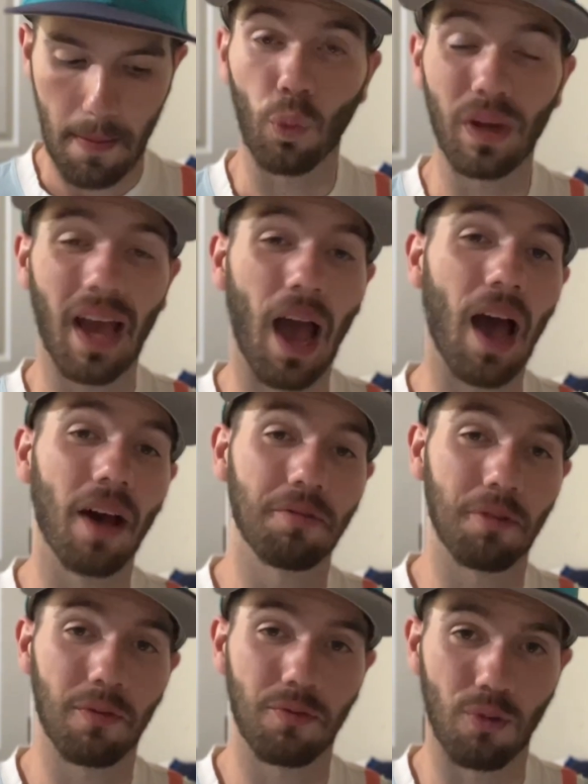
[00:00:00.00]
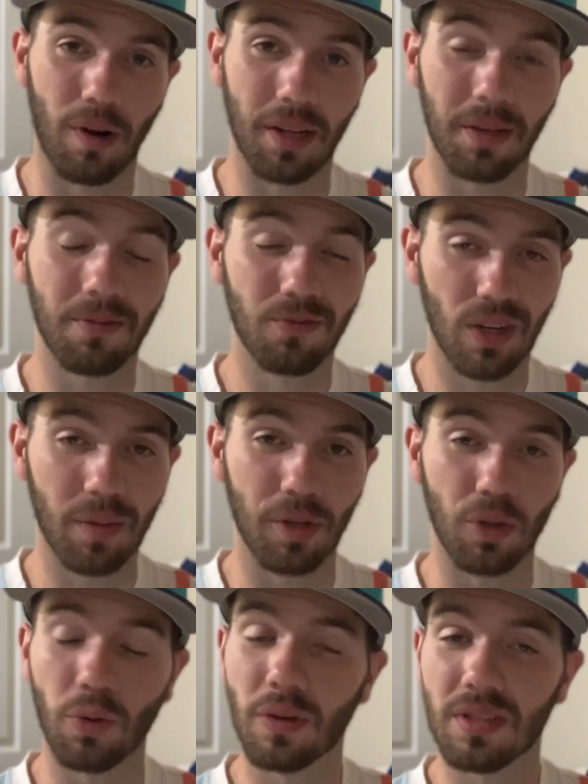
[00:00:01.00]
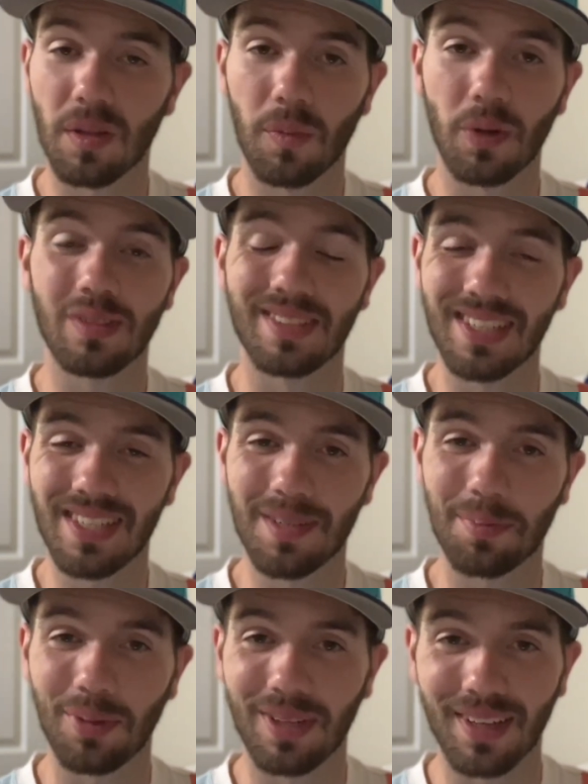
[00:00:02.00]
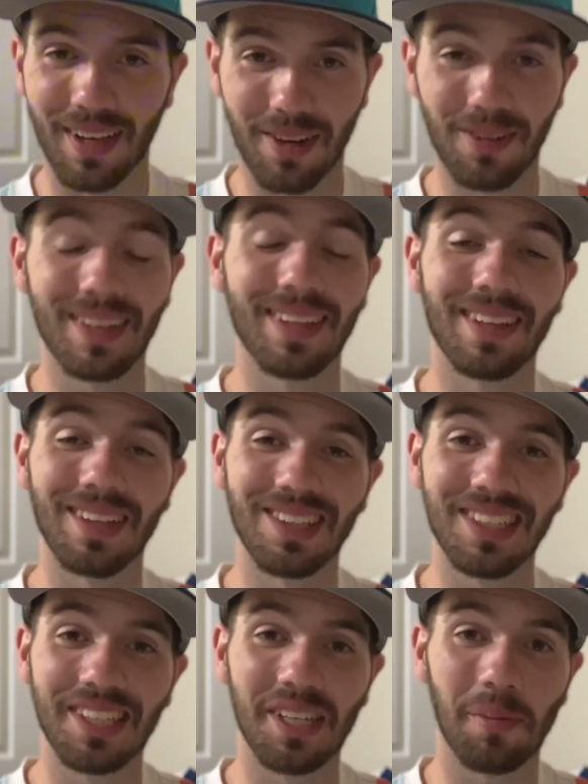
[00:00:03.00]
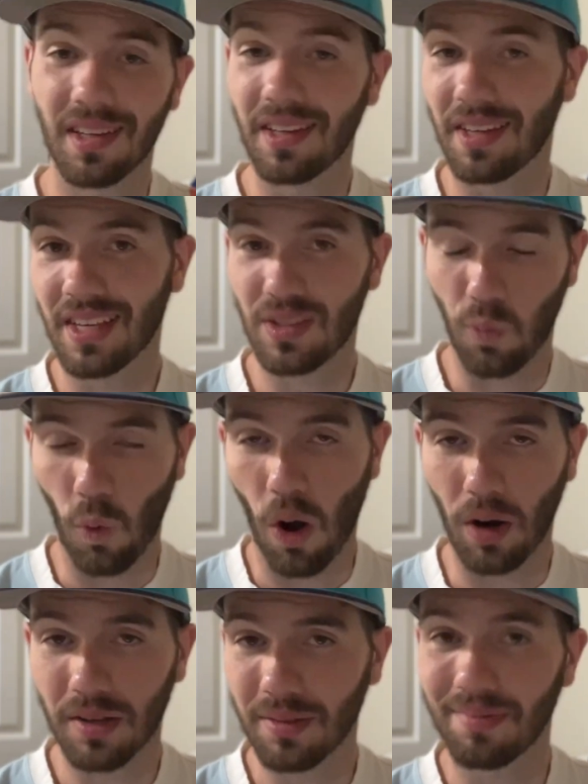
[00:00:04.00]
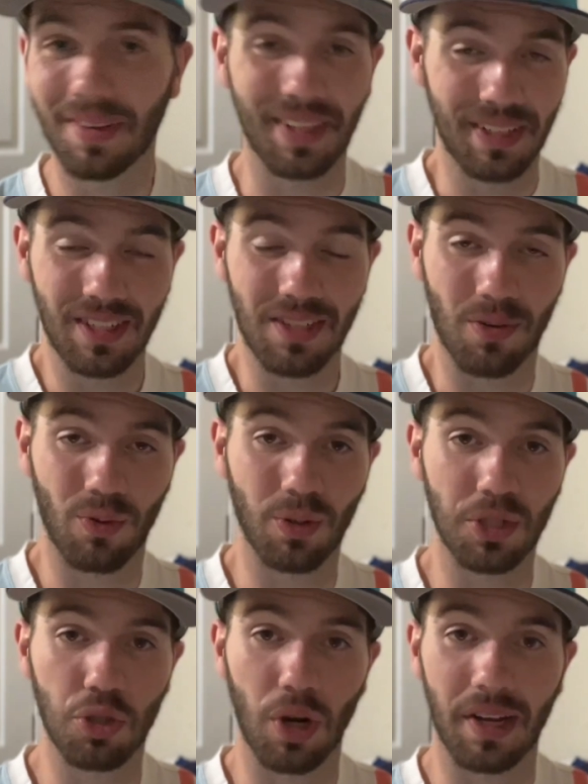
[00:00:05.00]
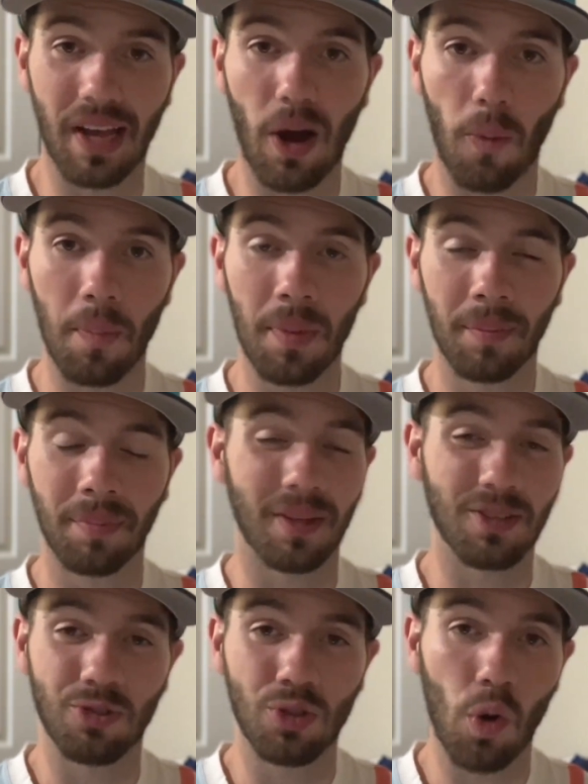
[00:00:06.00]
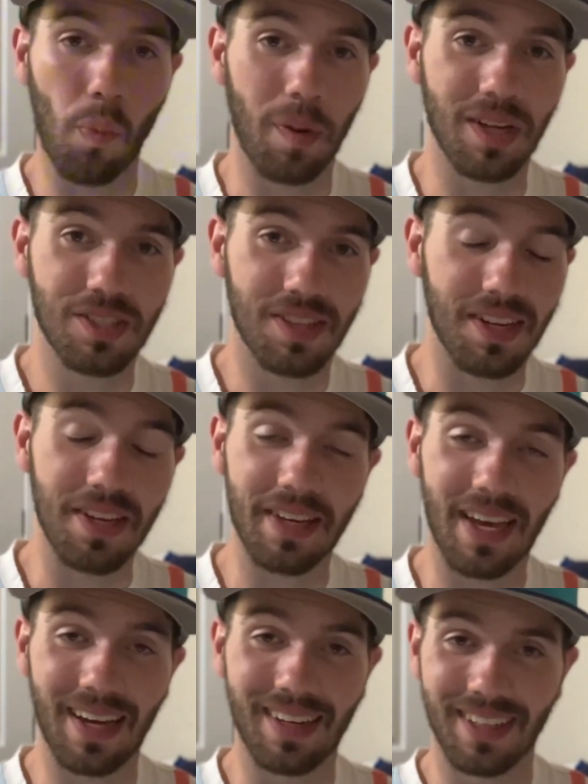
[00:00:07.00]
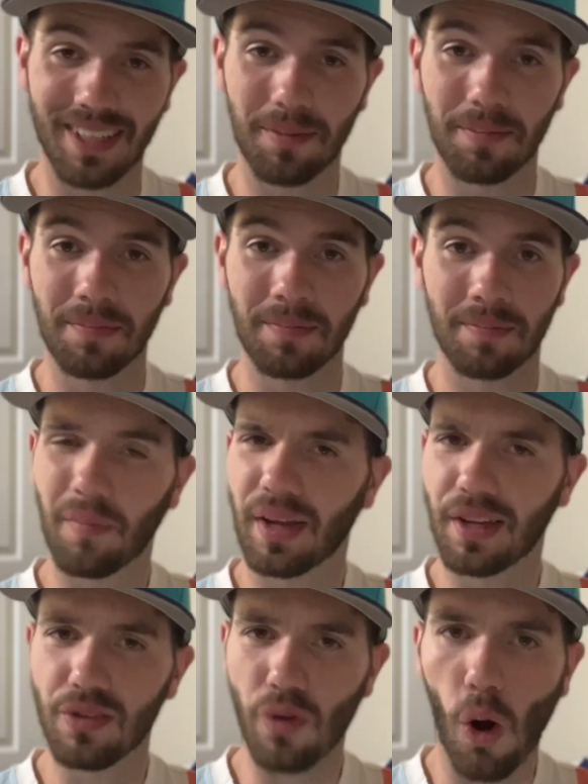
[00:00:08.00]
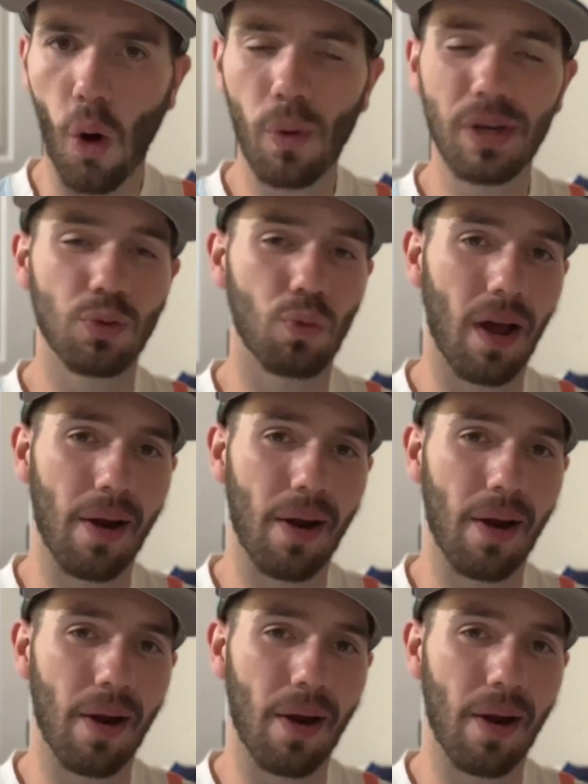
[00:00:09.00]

we have Freddie Freeman, who is the most disciplined hitter in the league. He gets walked and he doesn't really strike out. There's no pitch that he can't hit. And he's always right